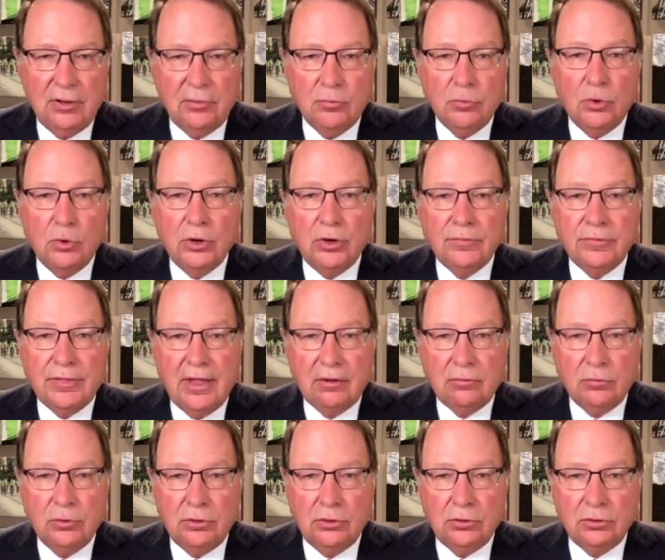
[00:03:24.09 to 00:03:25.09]
More of that
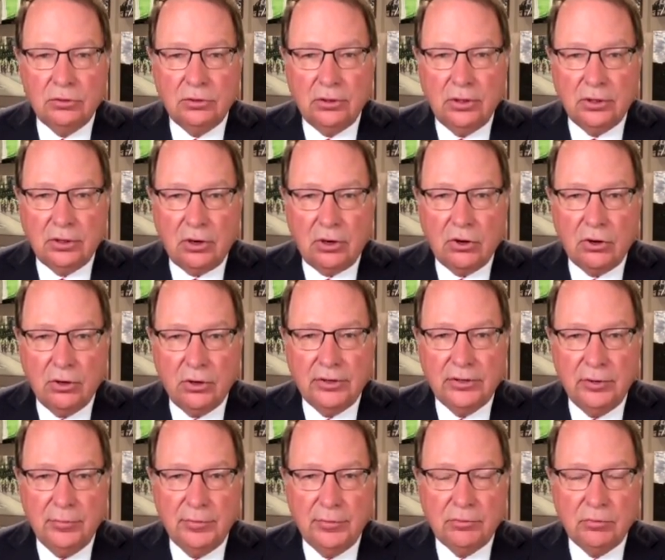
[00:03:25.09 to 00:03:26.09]
will occur in
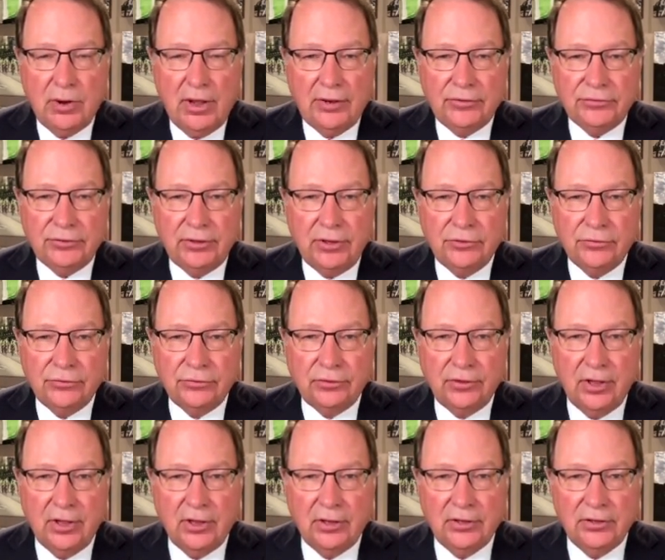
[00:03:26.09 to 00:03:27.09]
the Midwest as
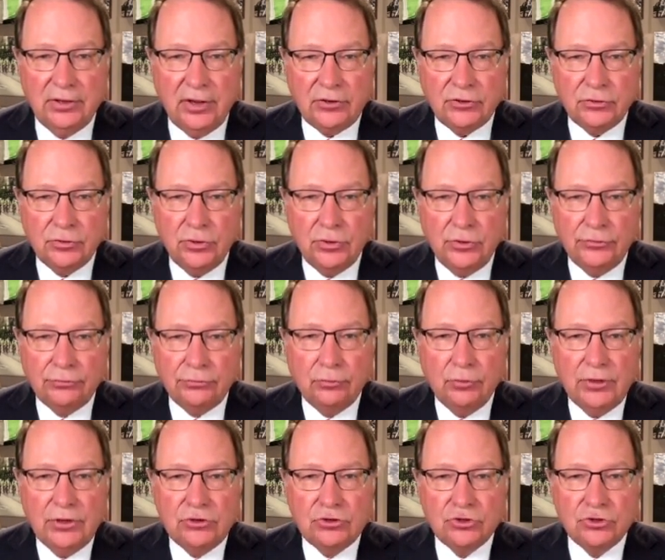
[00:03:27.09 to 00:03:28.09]
uh, industrials
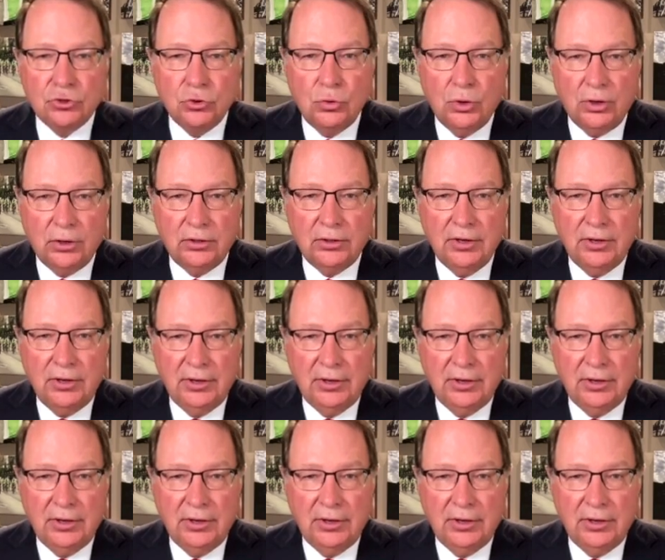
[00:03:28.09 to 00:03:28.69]
reshore.